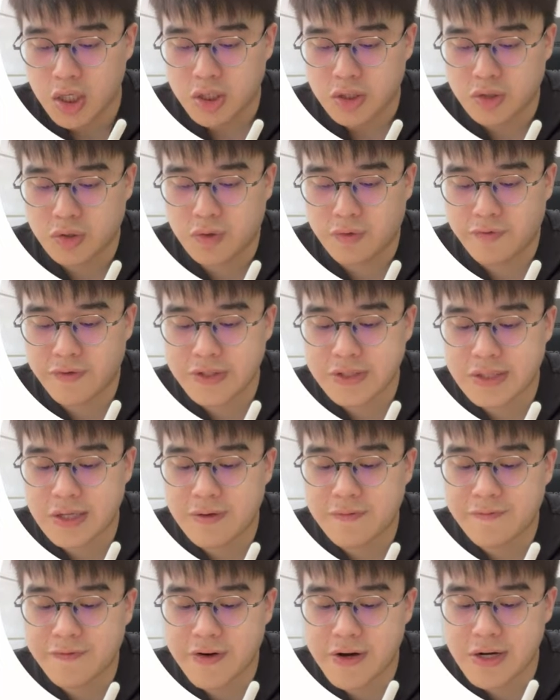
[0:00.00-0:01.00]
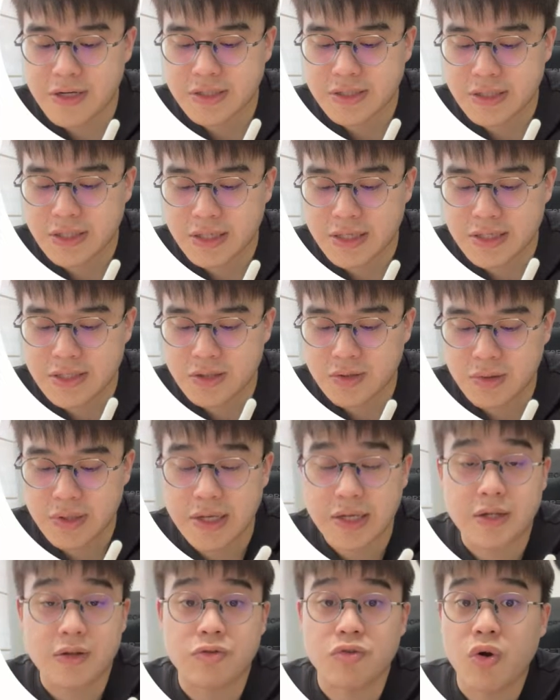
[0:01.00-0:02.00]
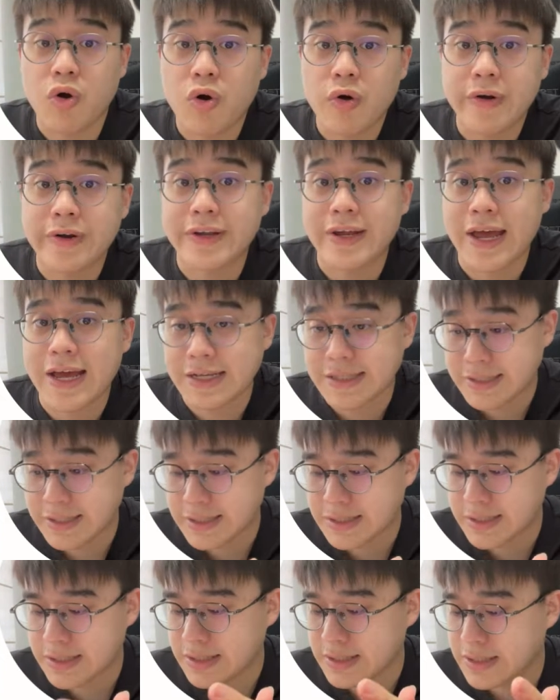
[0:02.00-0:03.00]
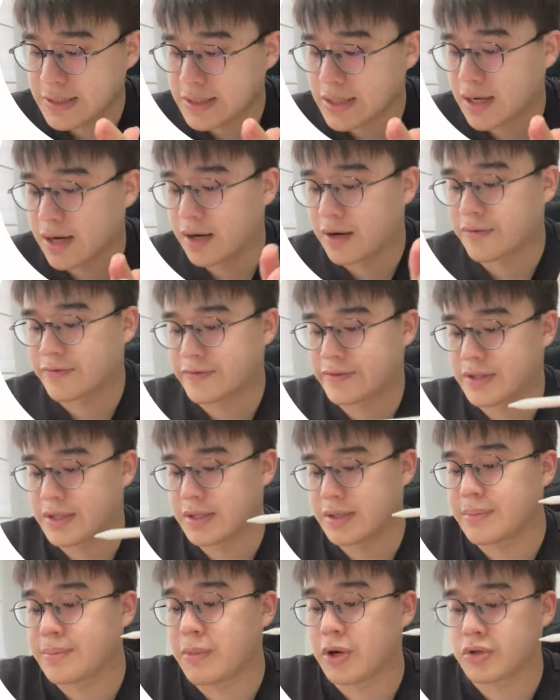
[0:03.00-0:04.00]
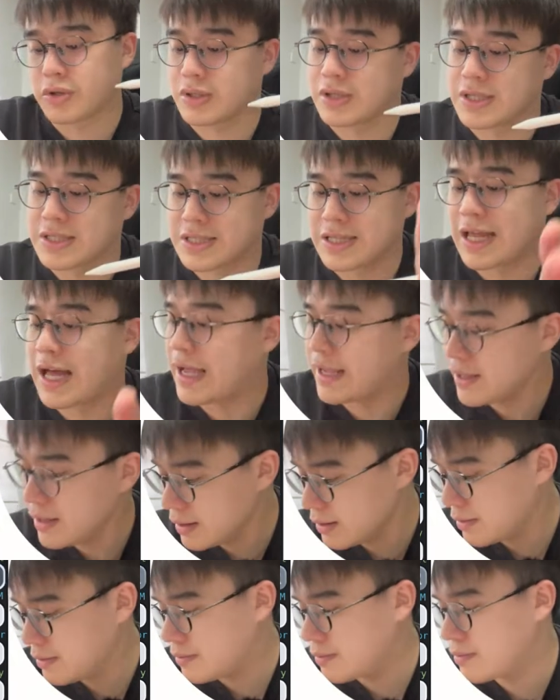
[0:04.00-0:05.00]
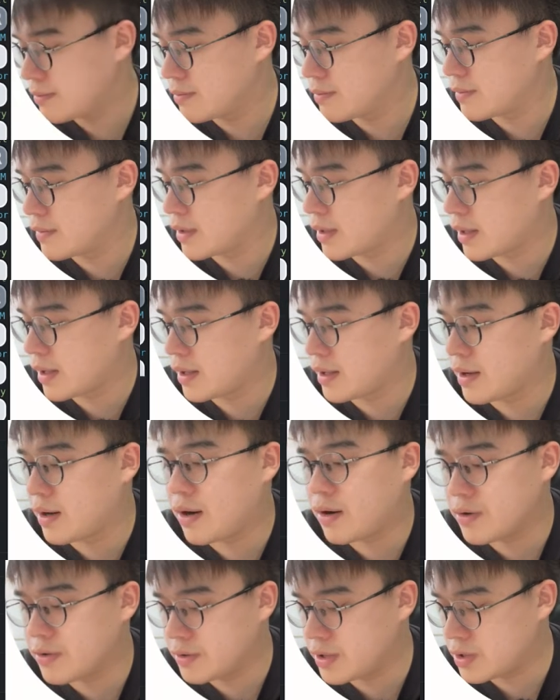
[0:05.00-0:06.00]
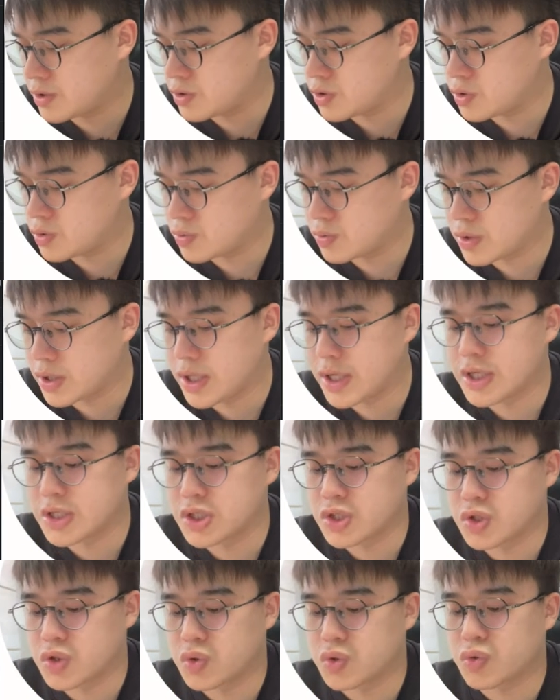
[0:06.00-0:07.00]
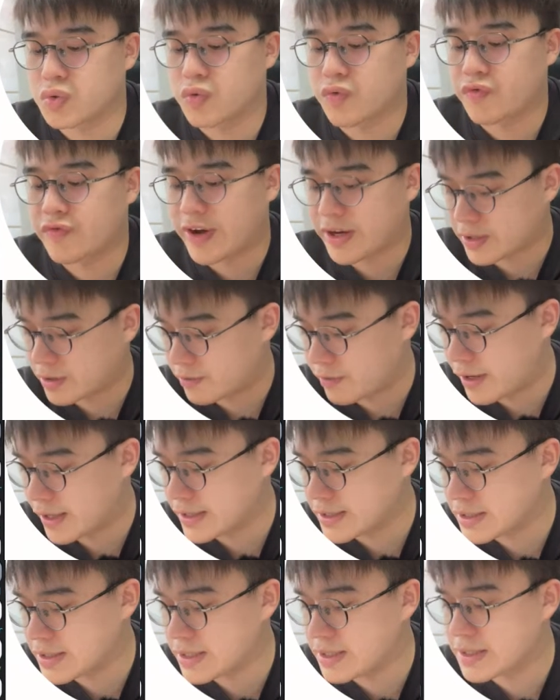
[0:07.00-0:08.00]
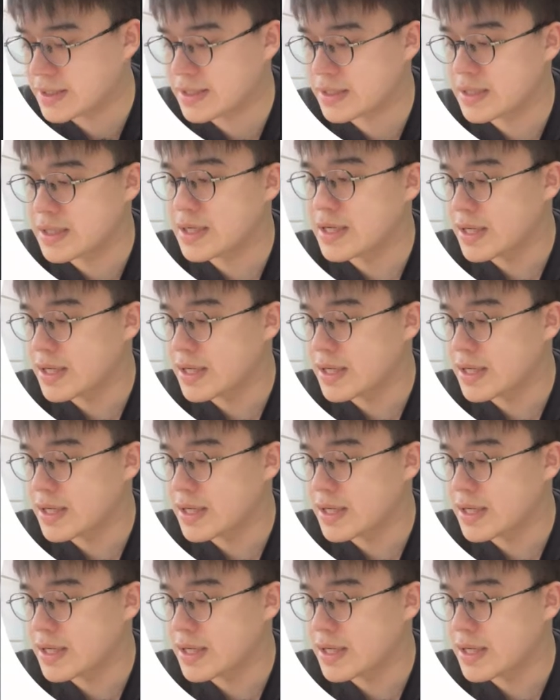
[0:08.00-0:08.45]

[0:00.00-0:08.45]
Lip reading: So the first thing first is to ignore the existence of the modulus line. Okay, all you need to do is to factorize this